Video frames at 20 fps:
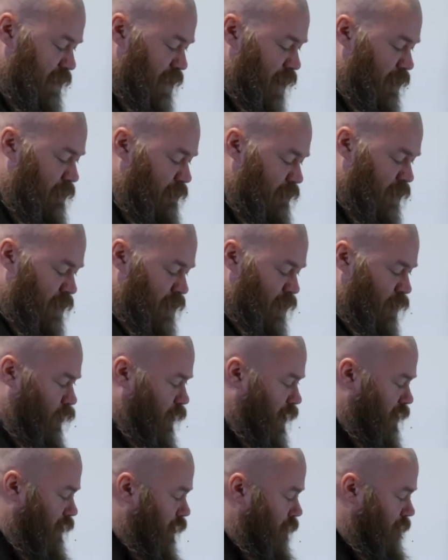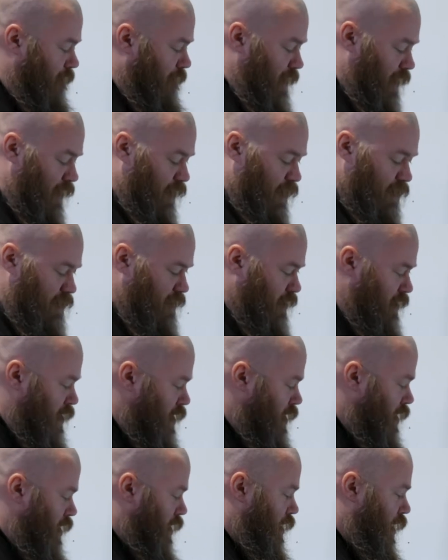done with your fingers,
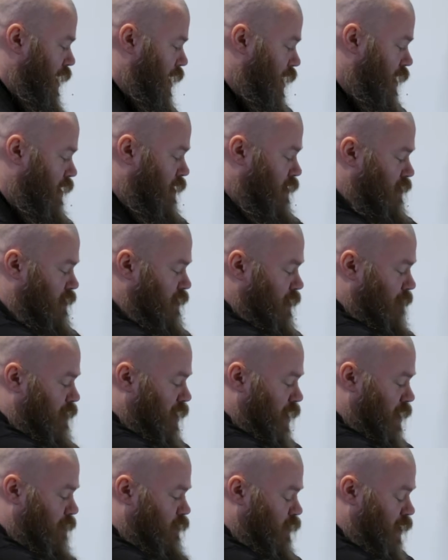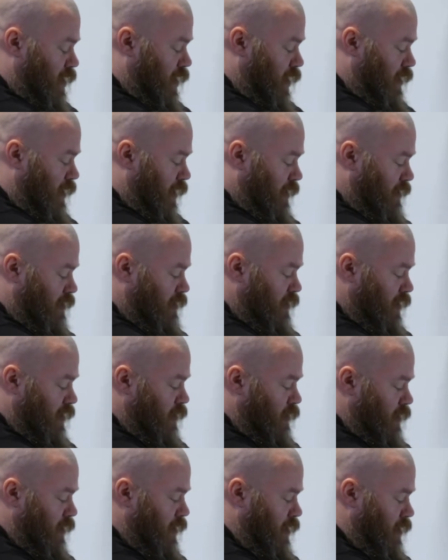and sometimes what I like to
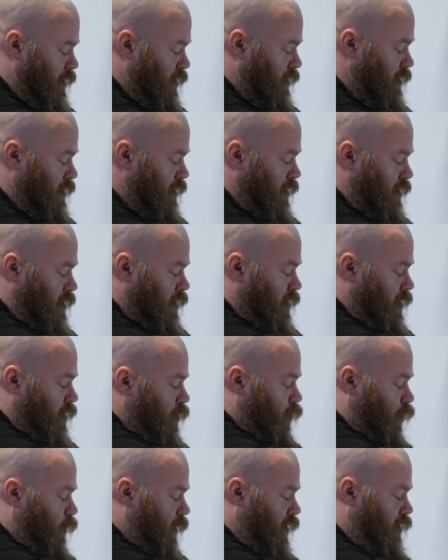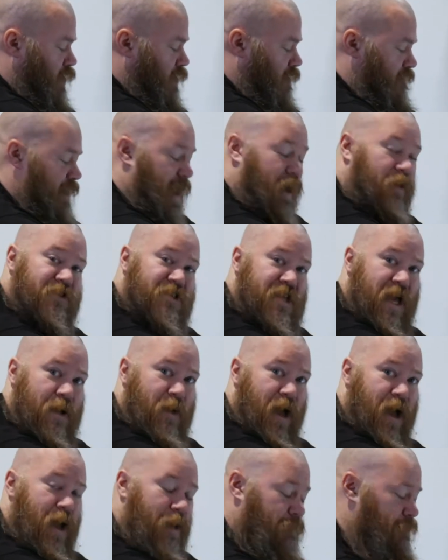do, wiggle the valve
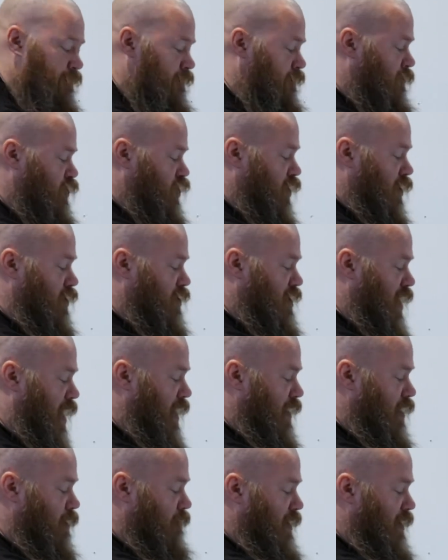stem up so your tire